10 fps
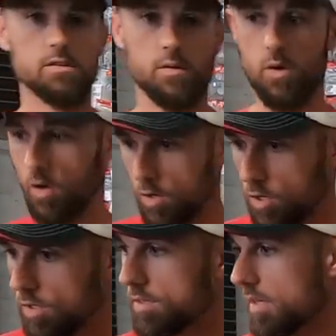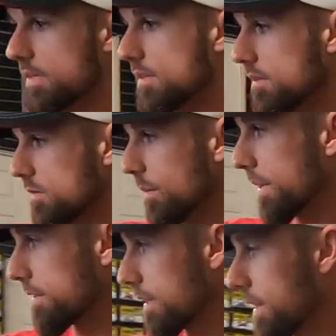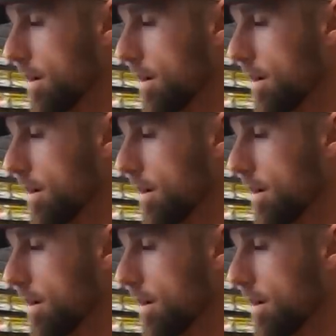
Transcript: So good selection of swim baits.